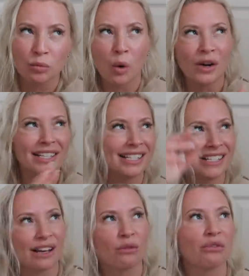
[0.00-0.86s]
why do they
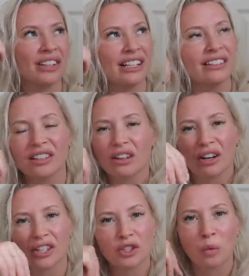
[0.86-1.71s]
sell things at,
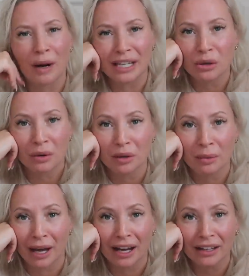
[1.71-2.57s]
like, 20 quid a
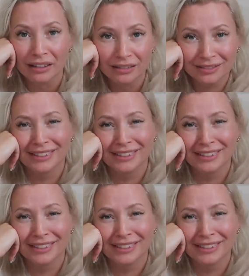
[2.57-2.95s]
bag?